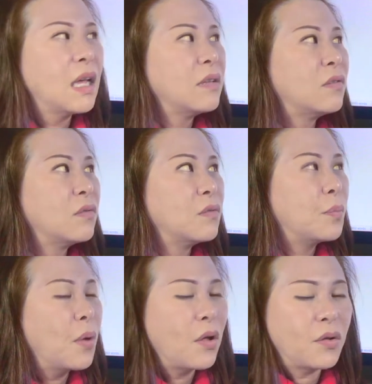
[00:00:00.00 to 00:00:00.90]
to
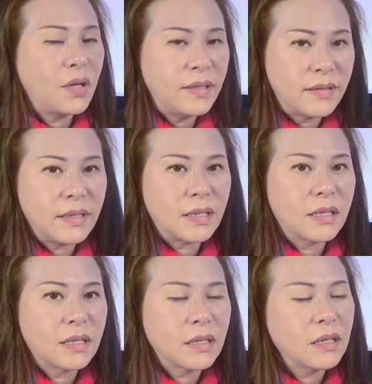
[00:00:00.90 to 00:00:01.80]
plot your I-Ching.
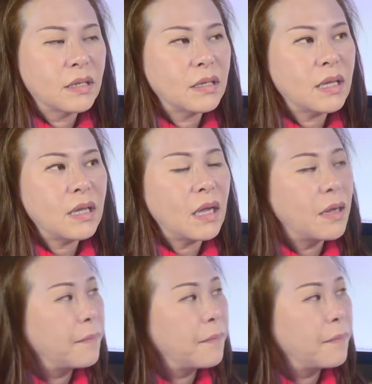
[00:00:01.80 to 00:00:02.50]
Okay,